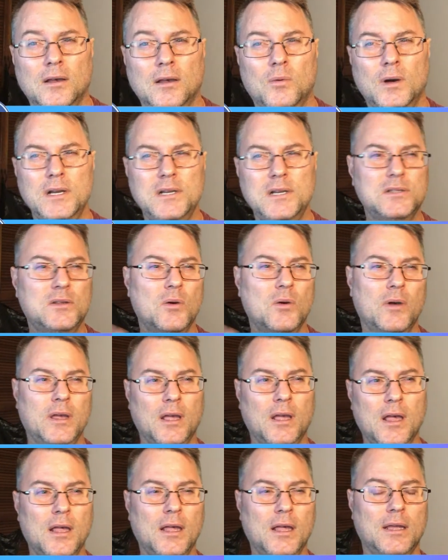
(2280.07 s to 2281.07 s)
yet there
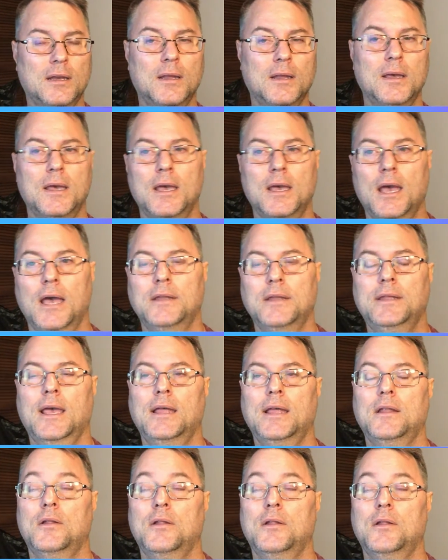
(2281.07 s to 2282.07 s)
there is really a
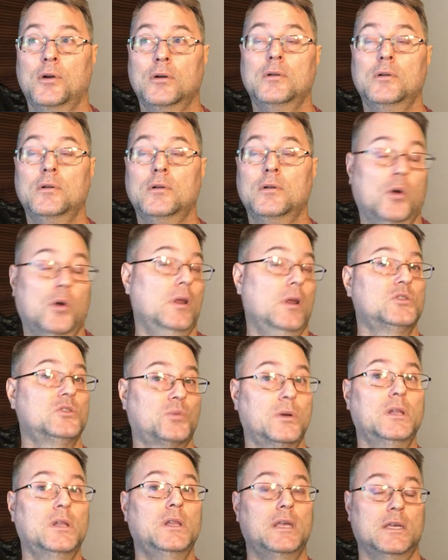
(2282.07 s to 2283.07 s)
genuine purpose for why
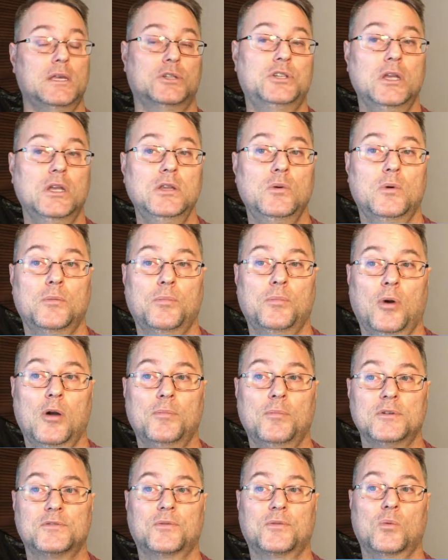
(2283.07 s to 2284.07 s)
he is walking
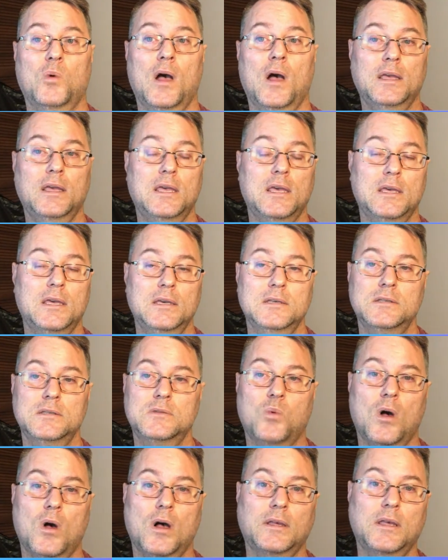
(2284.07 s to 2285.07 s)
back and forth every
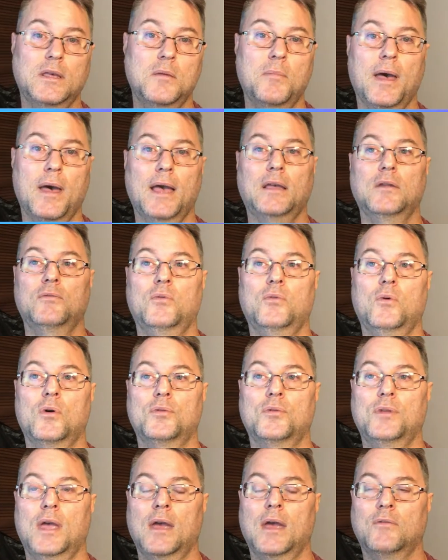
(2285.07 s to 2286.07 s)
day in
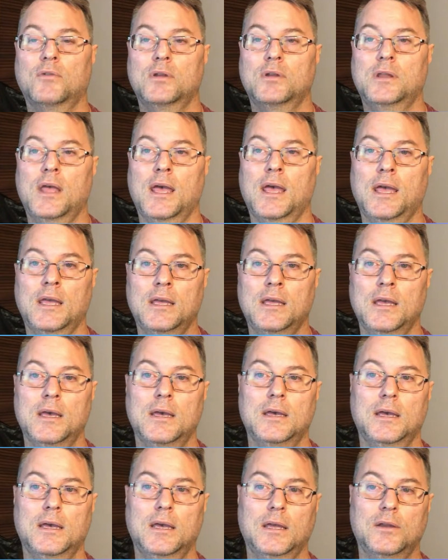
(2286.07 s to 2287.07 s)
front
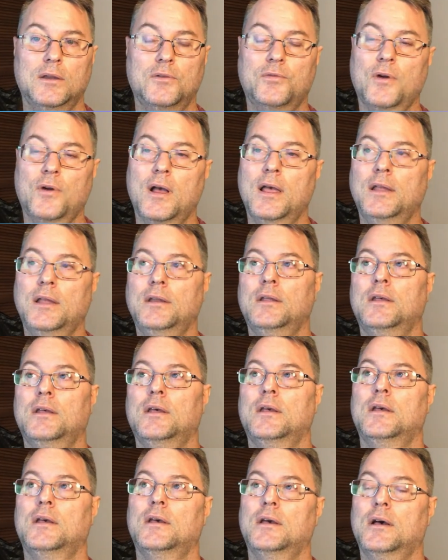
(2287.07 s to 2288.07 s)
of uh, the
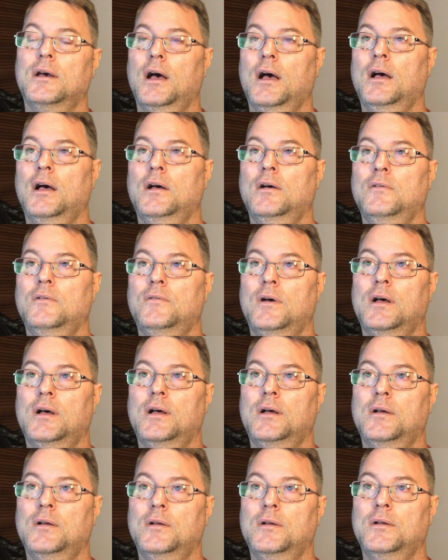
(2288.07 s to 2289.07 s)
government
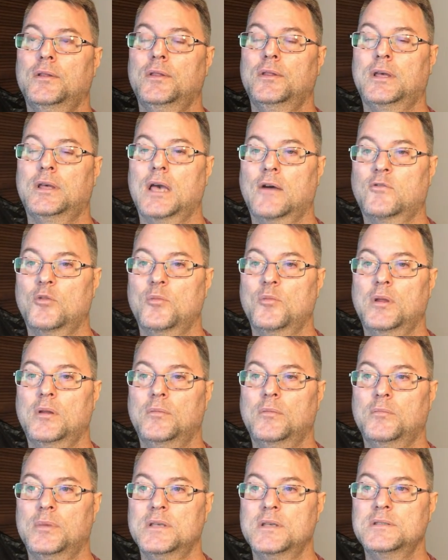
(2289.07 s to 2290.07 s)
businesses. He's trying
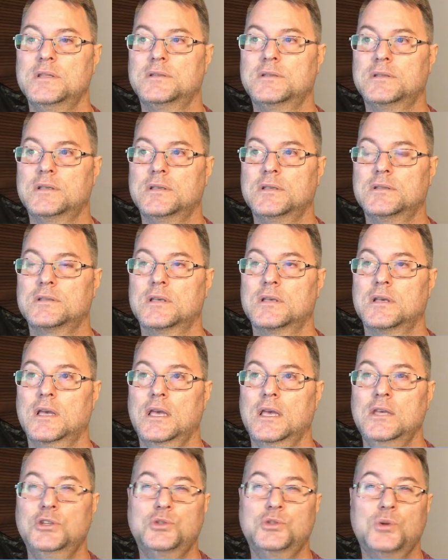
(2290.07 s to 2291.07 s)
to get a message out
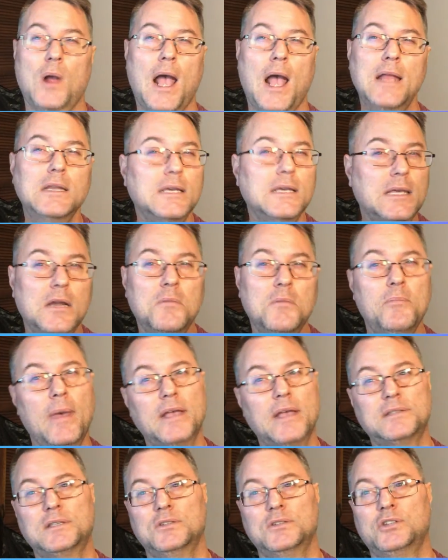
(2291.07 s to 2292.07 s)
for those who are
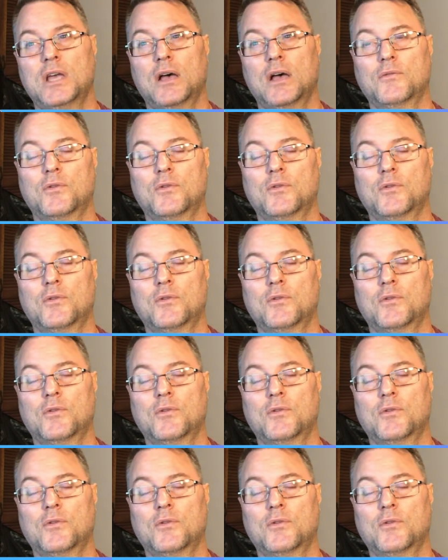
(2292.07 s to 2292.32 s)
coming in.